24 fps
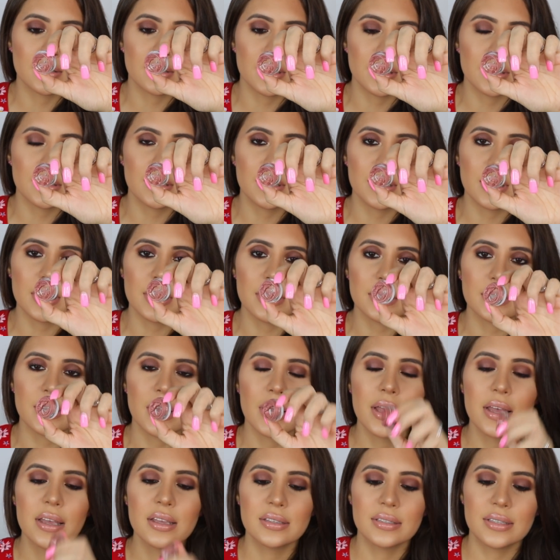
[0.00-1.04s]
This is
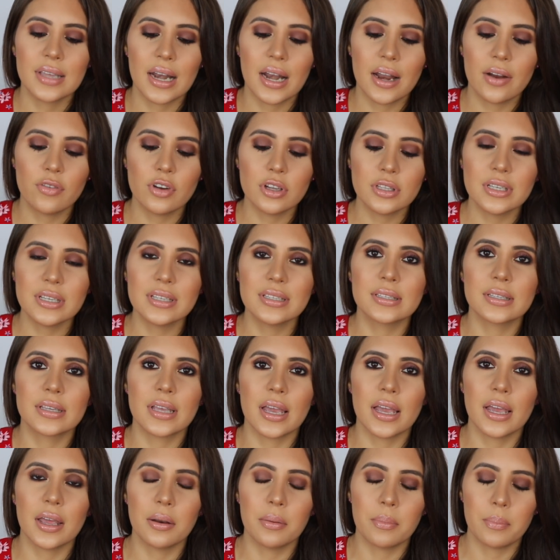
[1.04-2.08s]
Celebrity
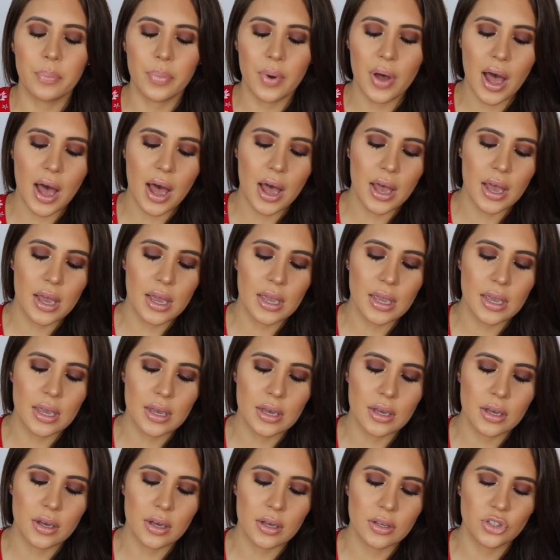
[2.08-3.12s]
Skin by
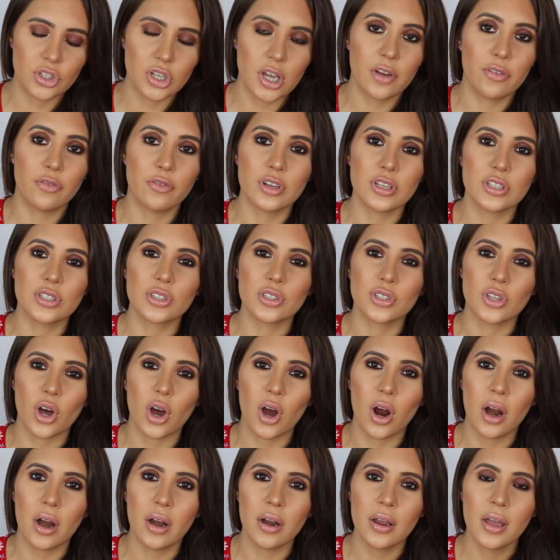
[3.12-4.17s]
Jeffree
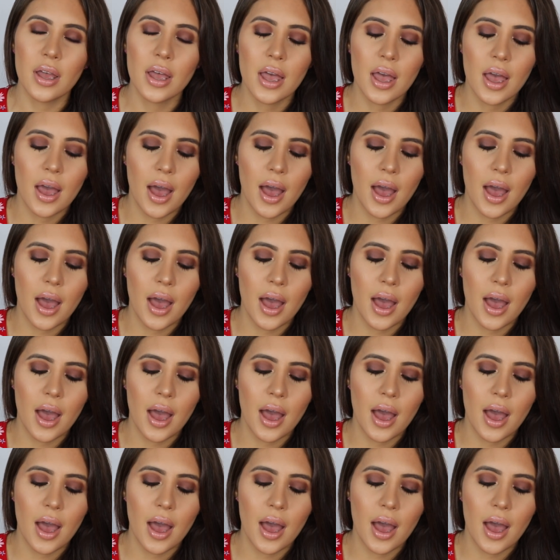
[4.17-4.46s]
Star,